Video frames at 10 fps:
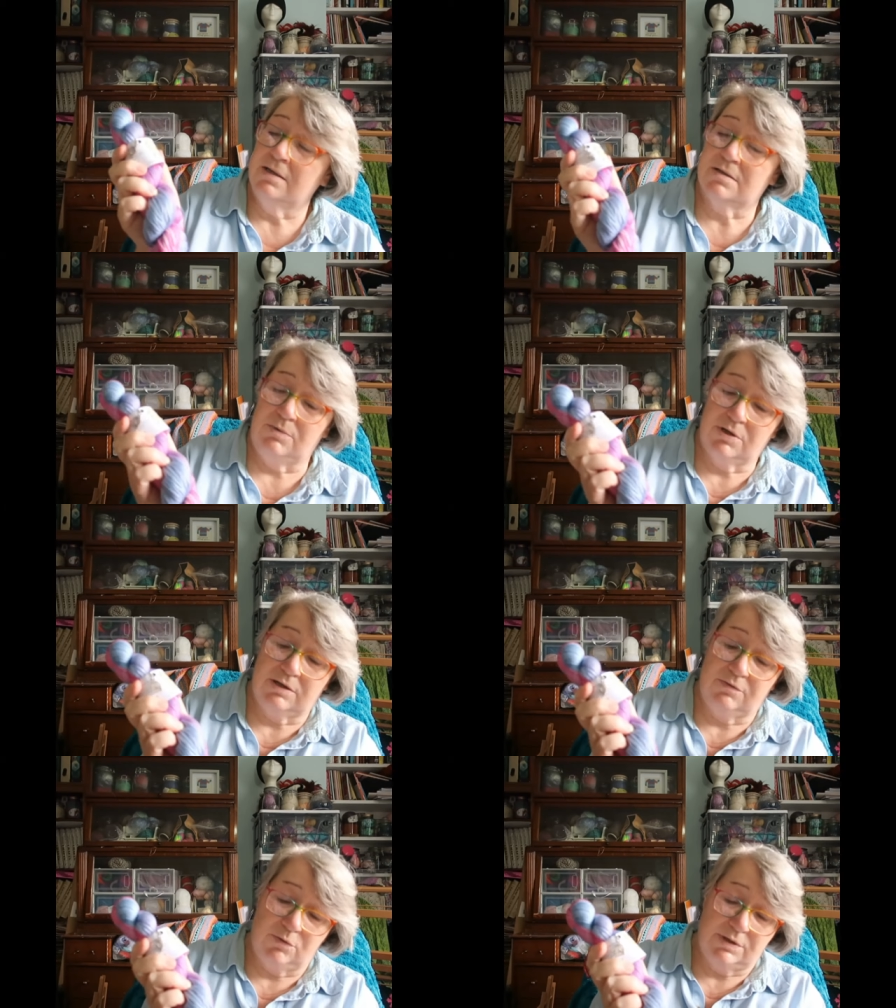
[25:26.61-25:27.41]
So I'm
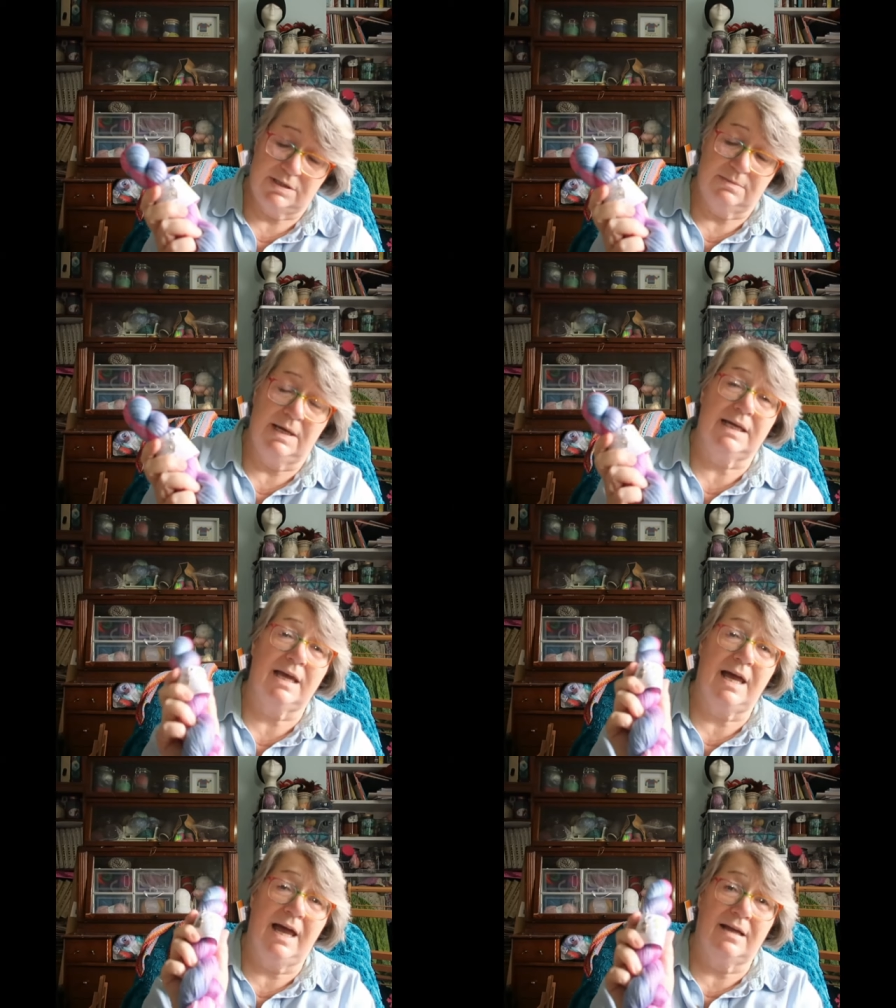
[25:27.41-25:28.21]
looking forward to
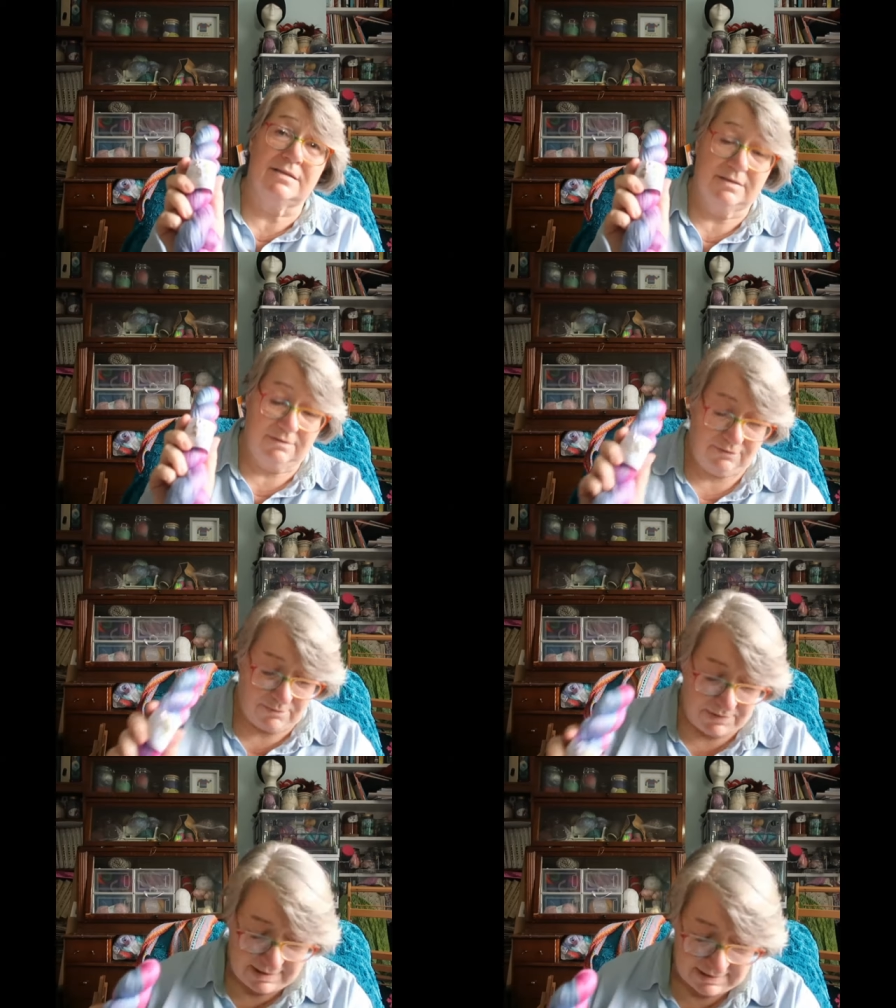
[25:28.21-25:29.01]
making a hat
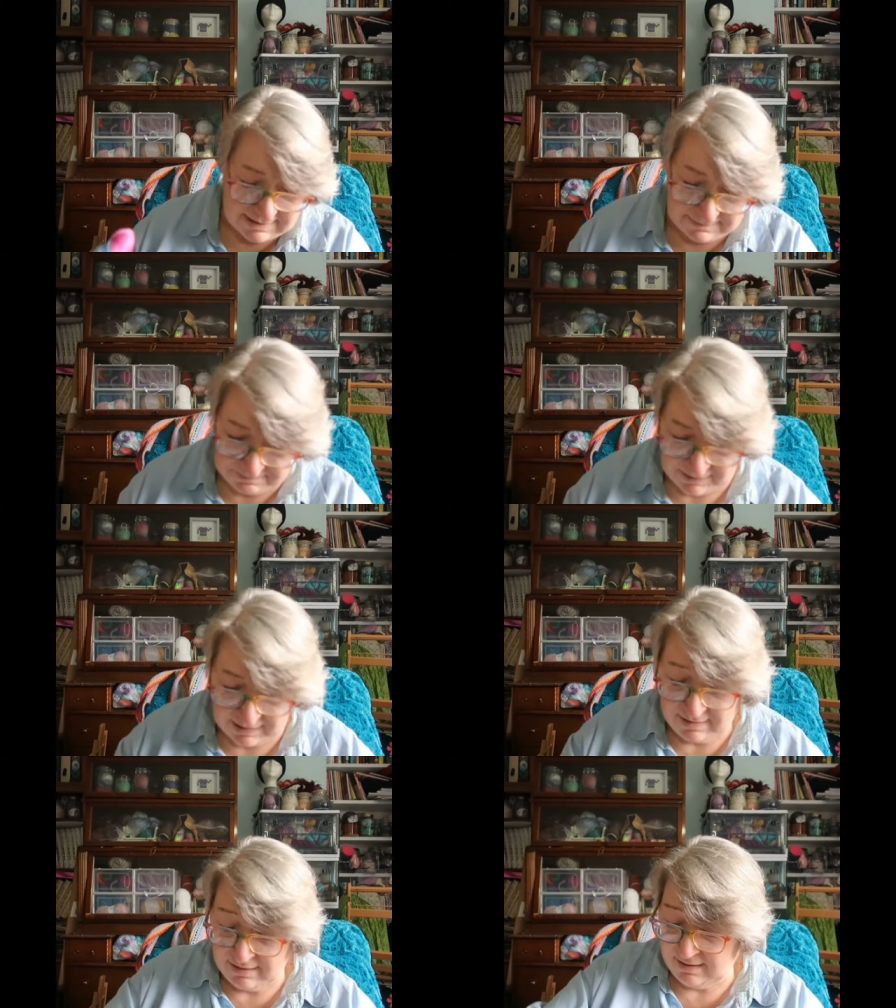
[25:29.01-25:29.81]
from this
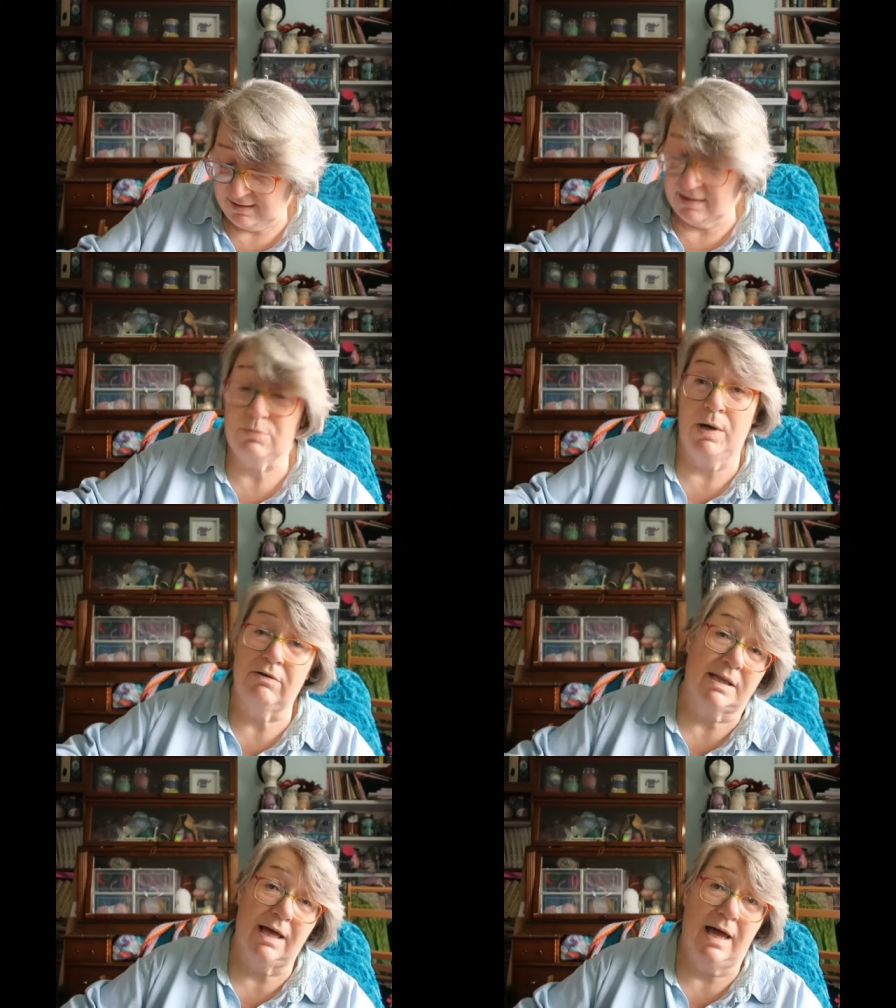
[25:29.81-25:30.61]
and
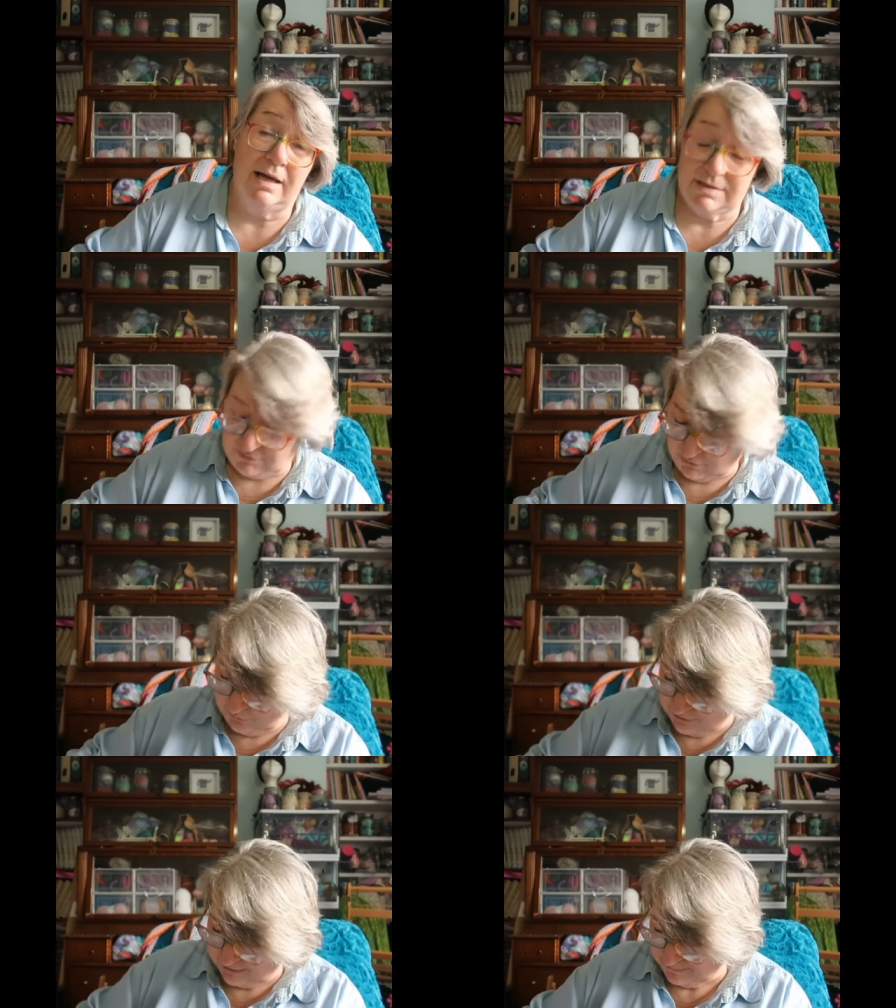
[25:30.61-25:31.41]
wearing that hat, of
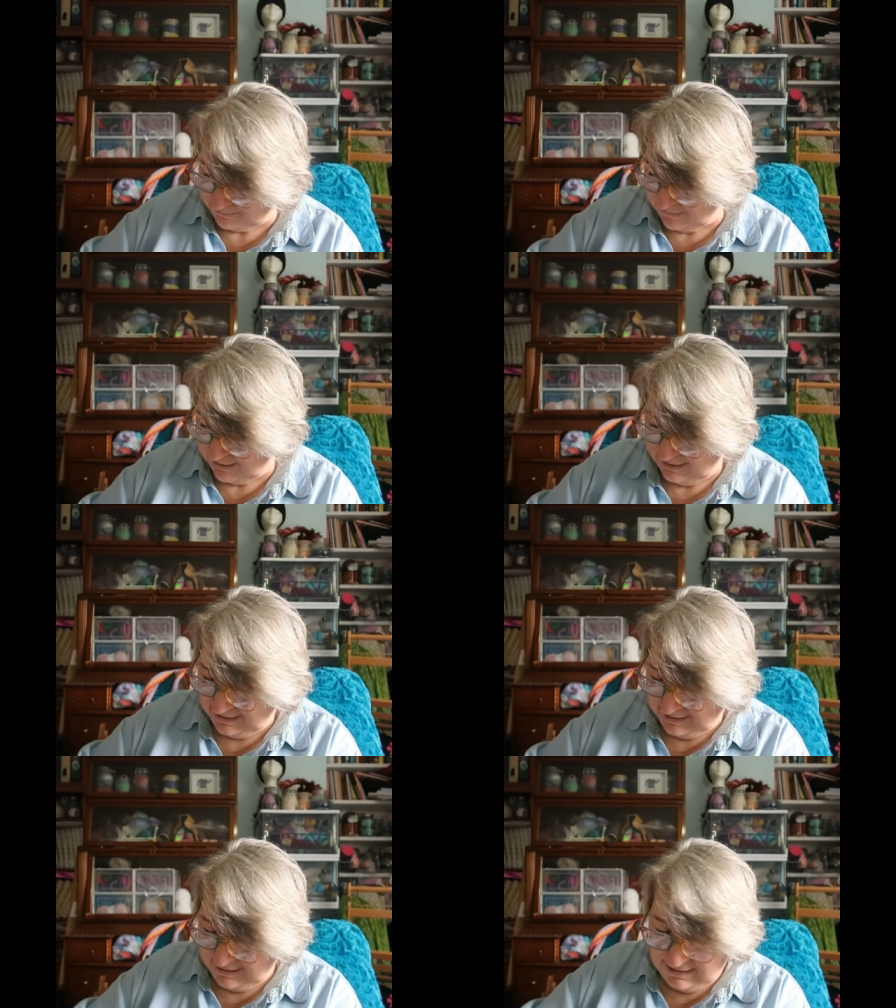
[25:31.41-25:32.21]
course.
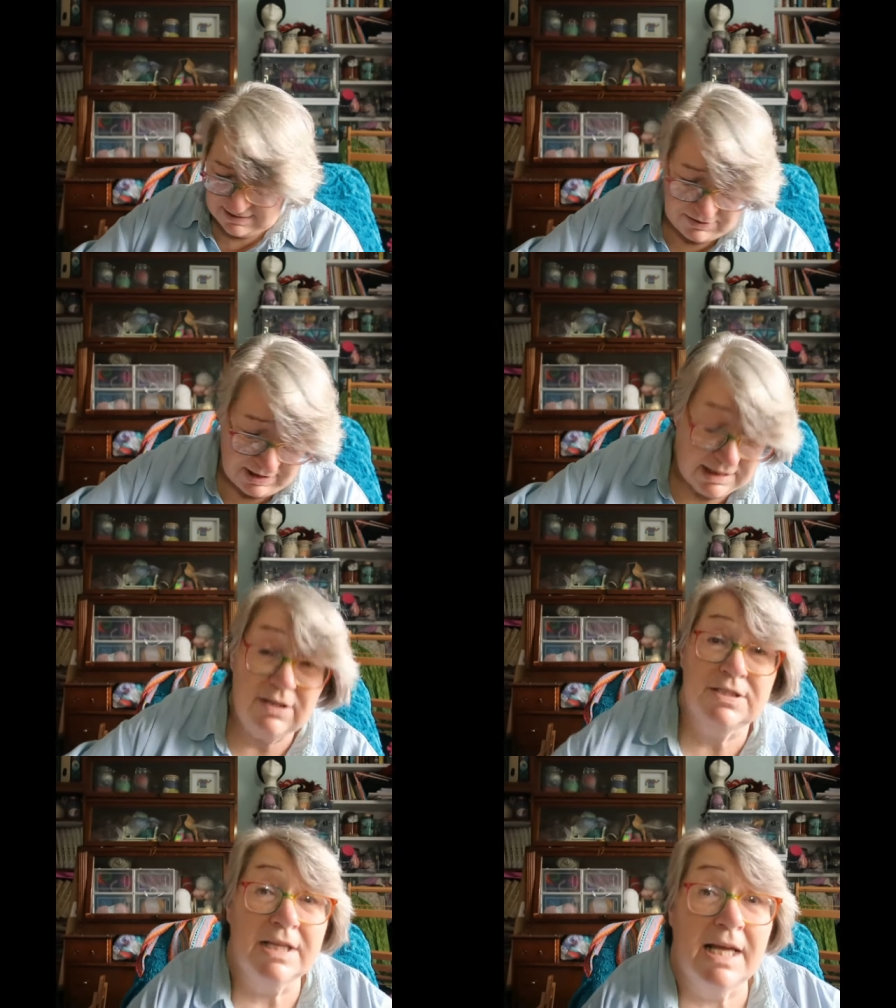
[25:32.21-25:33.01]
So thank
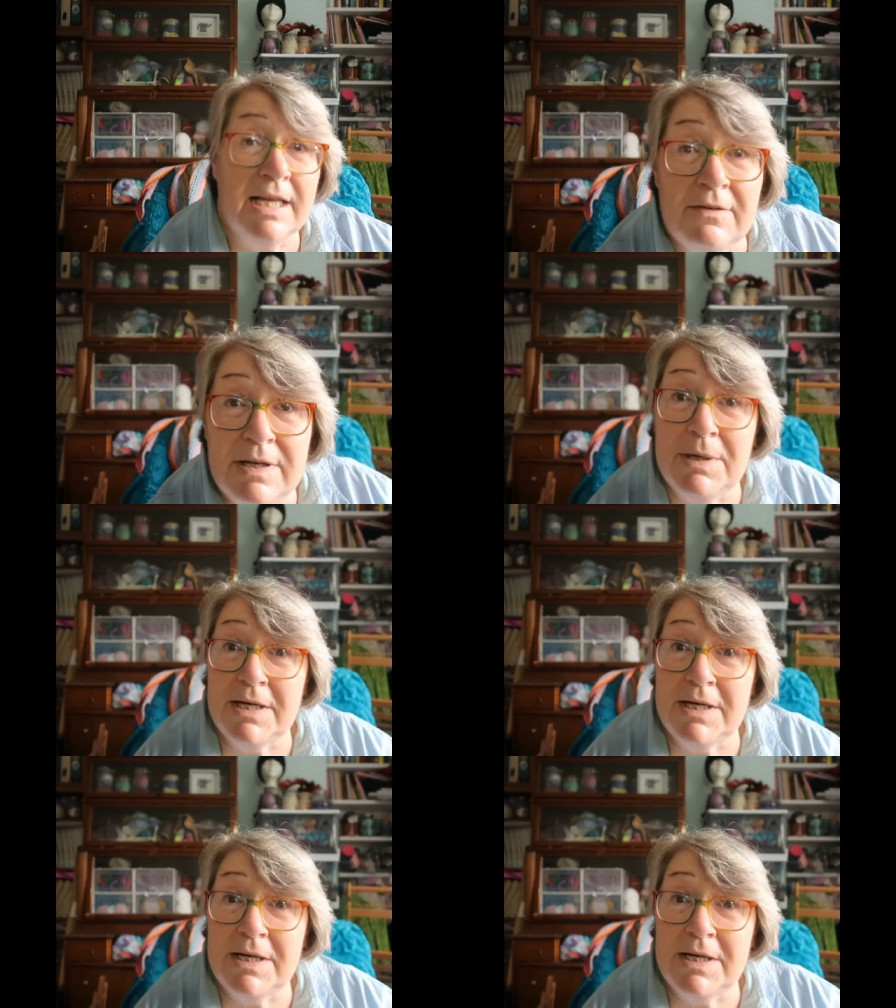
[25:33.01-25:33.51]
you to that lovely